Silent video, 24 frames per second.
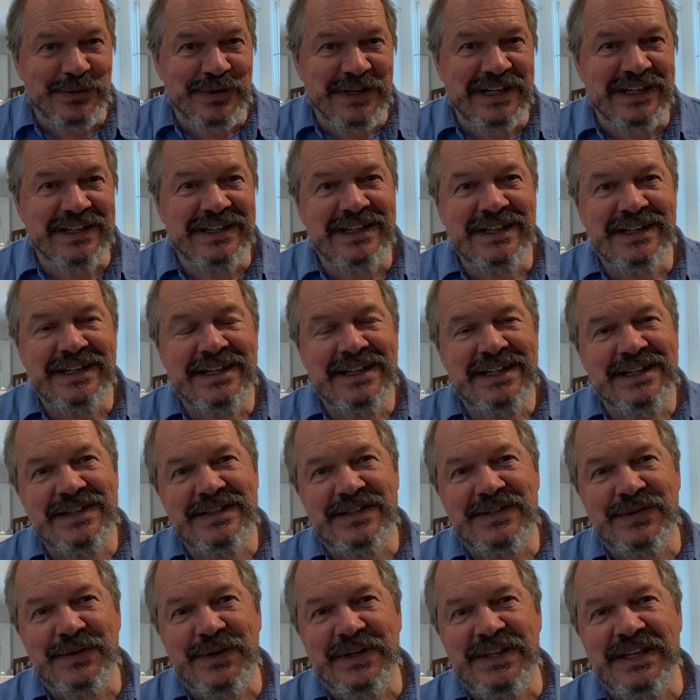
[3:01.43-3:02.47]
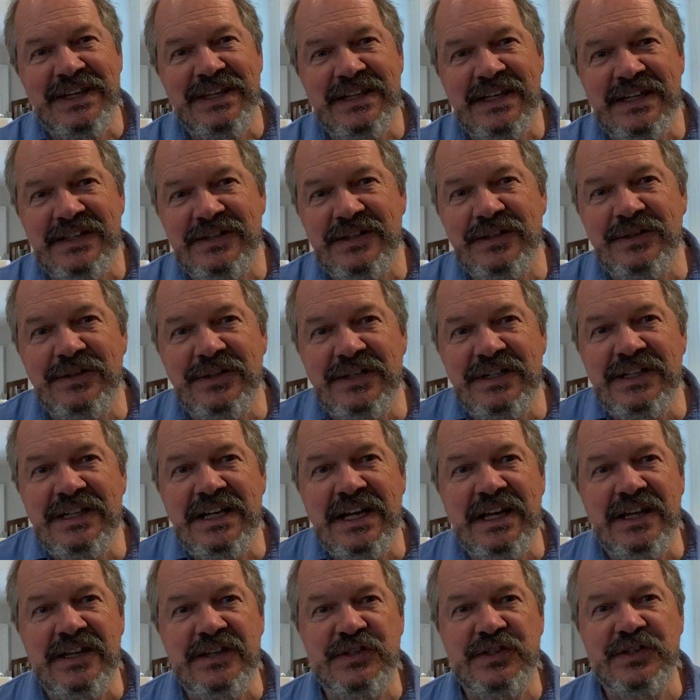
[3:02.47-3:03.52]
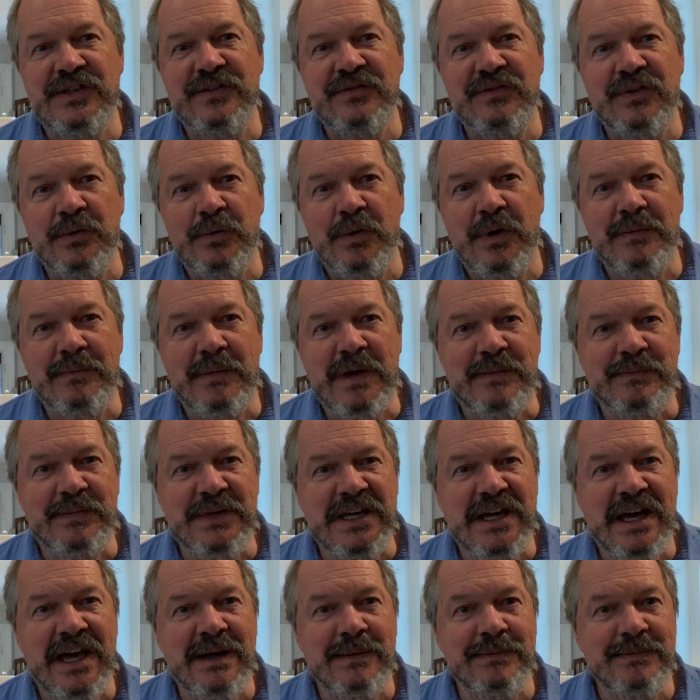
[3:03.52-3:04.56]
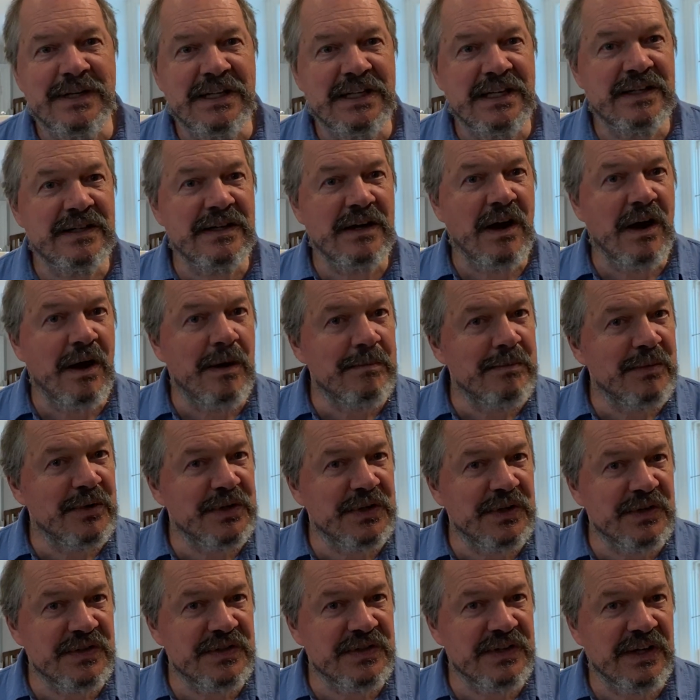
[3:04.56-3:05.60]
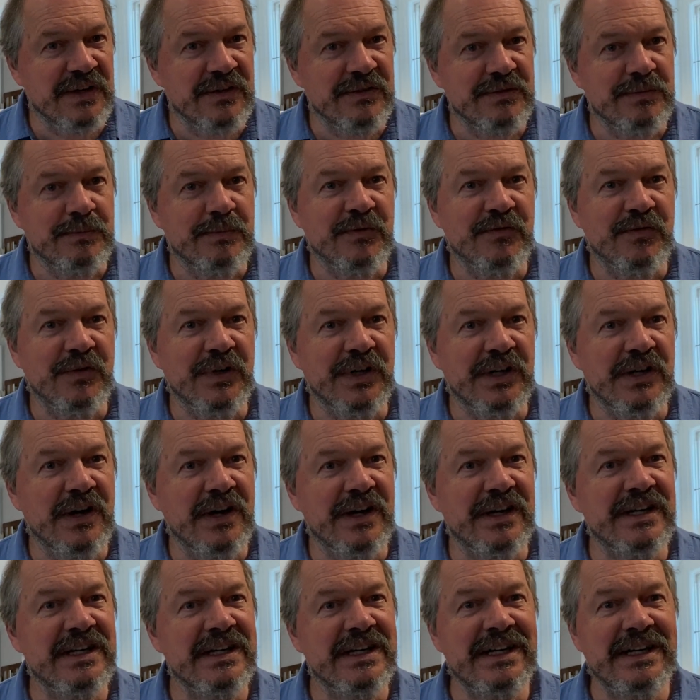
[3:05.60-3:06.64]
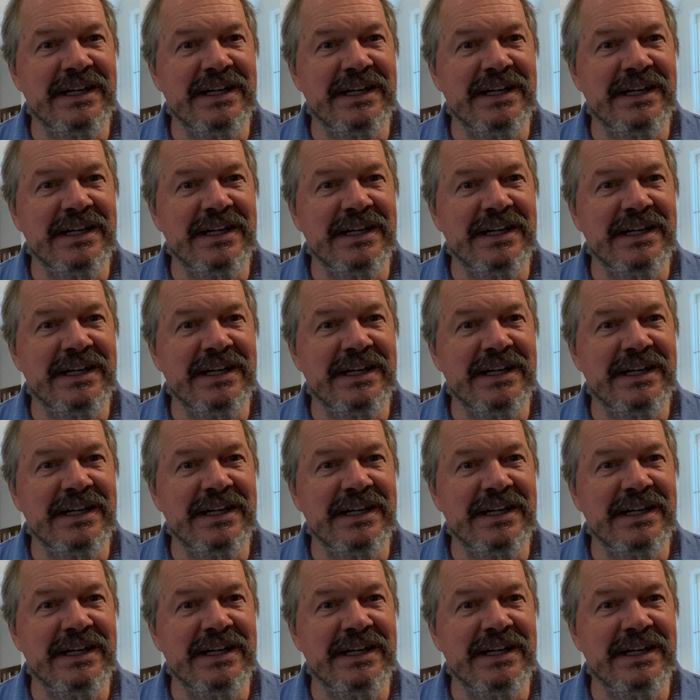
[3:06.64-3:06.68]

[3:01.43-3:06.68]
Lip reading: way. And so I think that's a good analogy for what might be happening in humble yourselves before God.